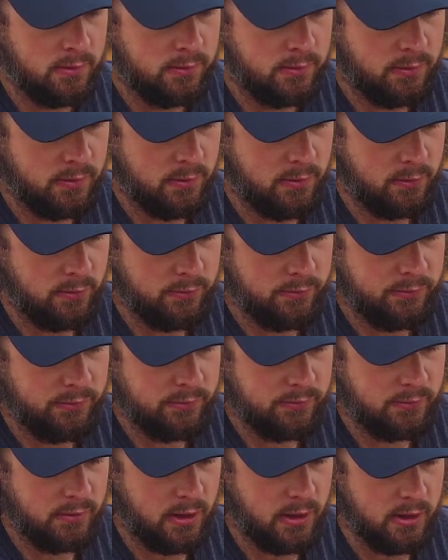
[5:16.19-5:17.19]

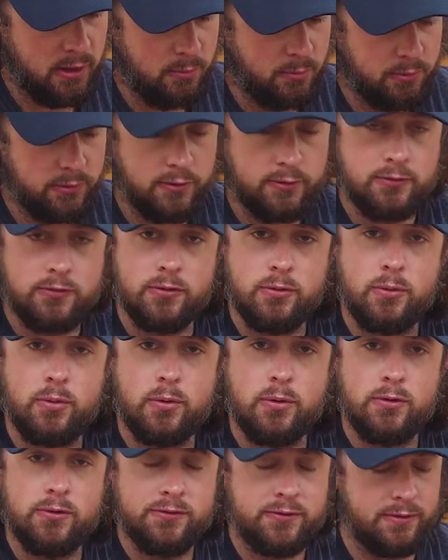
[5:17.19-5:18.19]
Those line up with the two
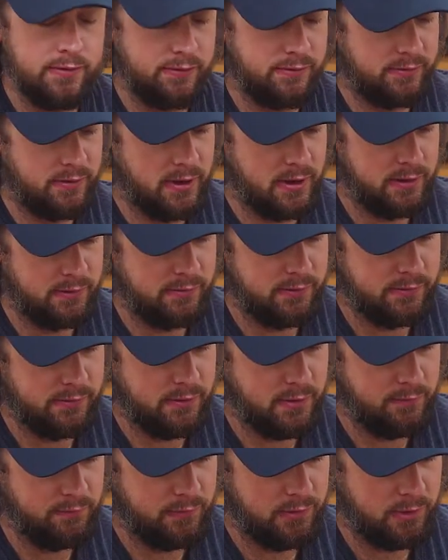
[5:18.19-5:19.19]
holes on the sides of the
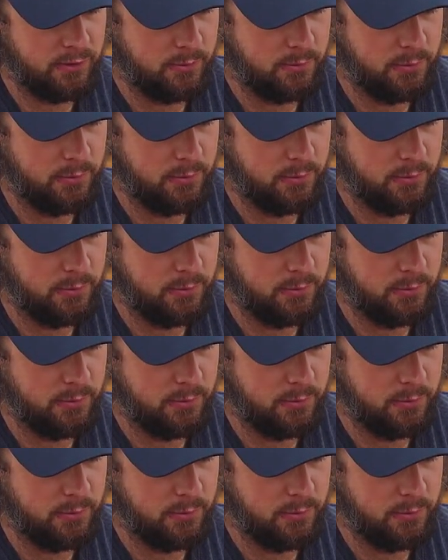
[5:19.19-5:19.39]
dovetail